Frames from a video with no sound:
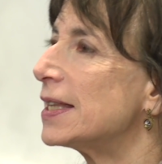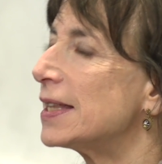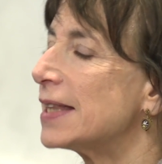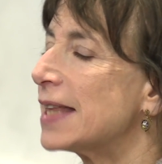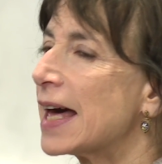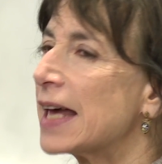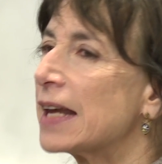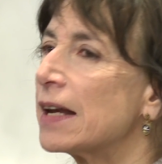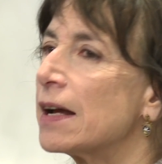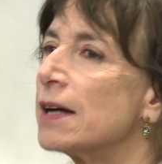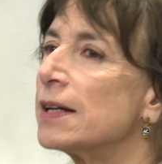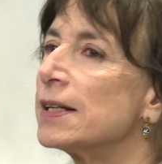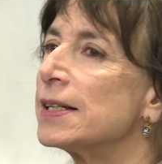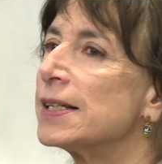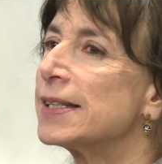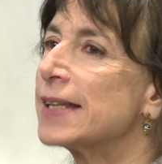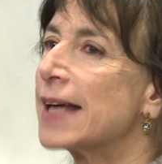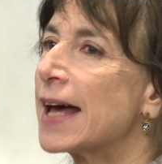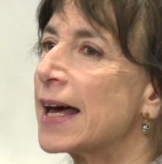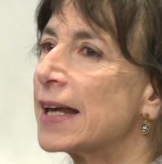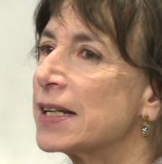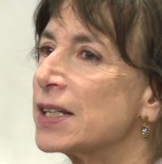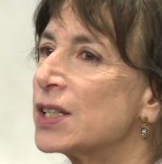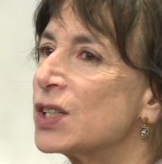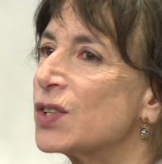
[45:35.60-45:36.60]
that
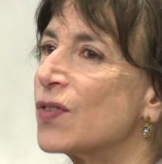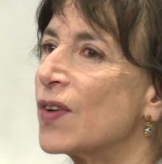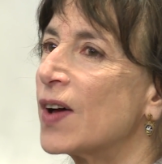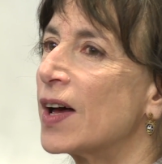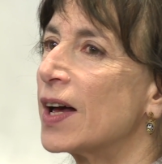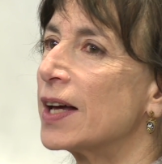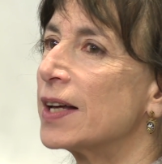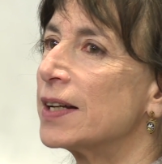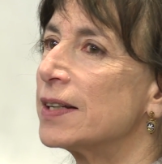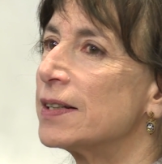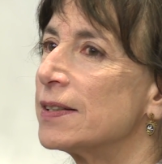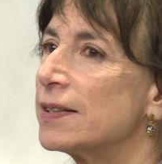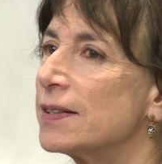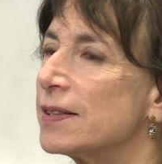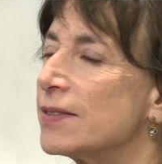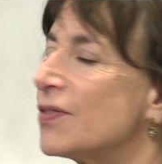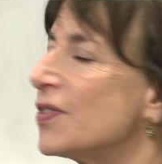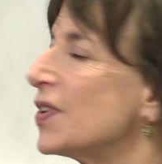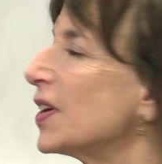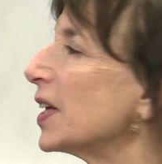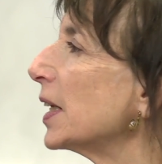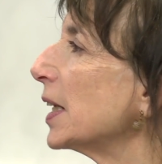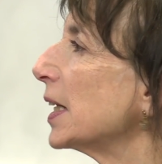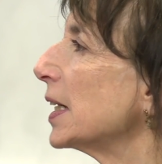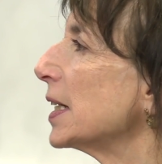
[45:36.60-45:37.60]
unsatisfied
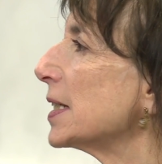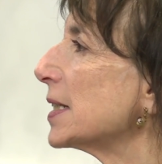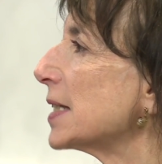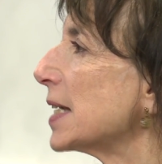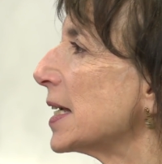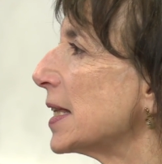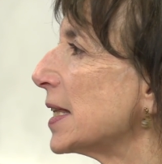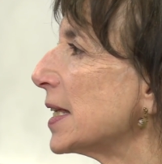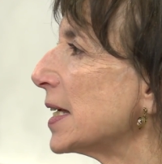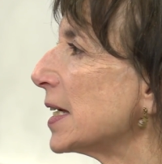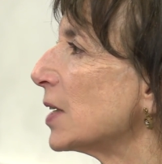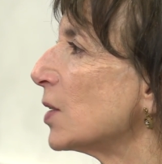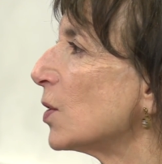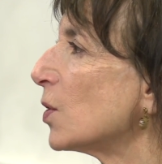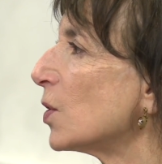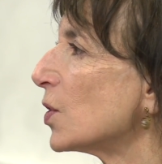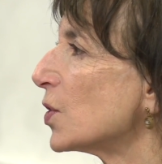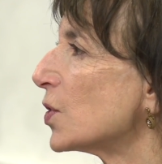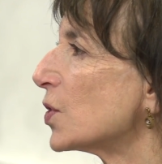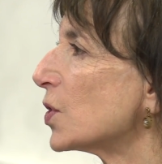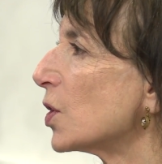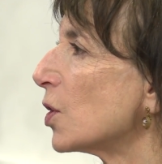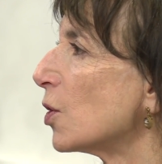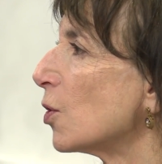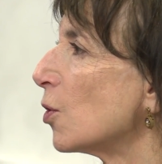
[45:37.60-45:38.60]
feeling is, I think,
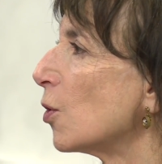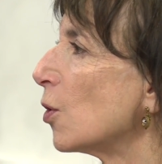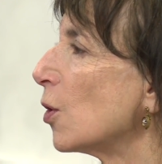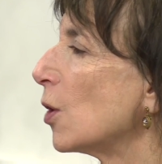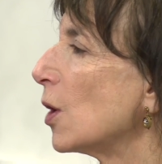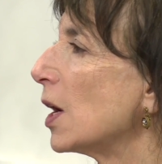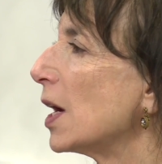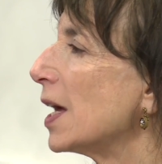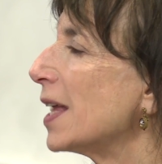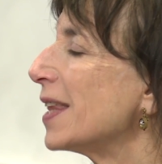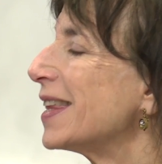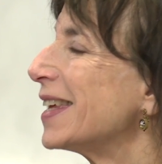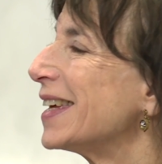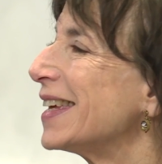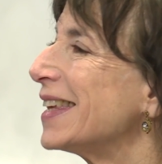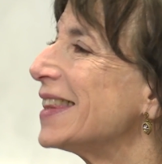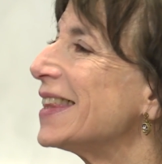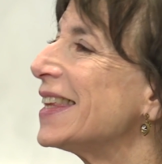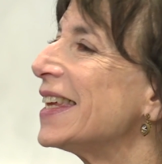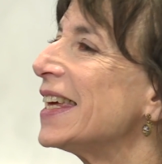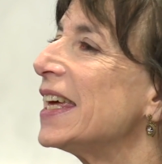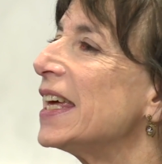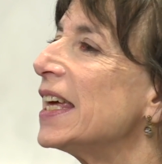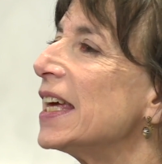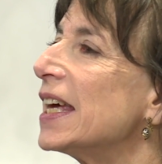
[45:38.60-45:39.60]
also
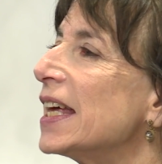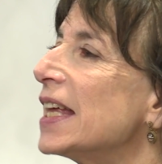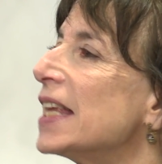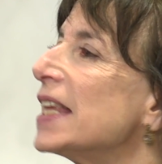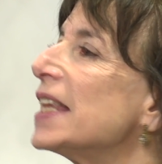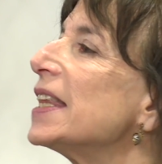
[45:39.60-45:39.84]
the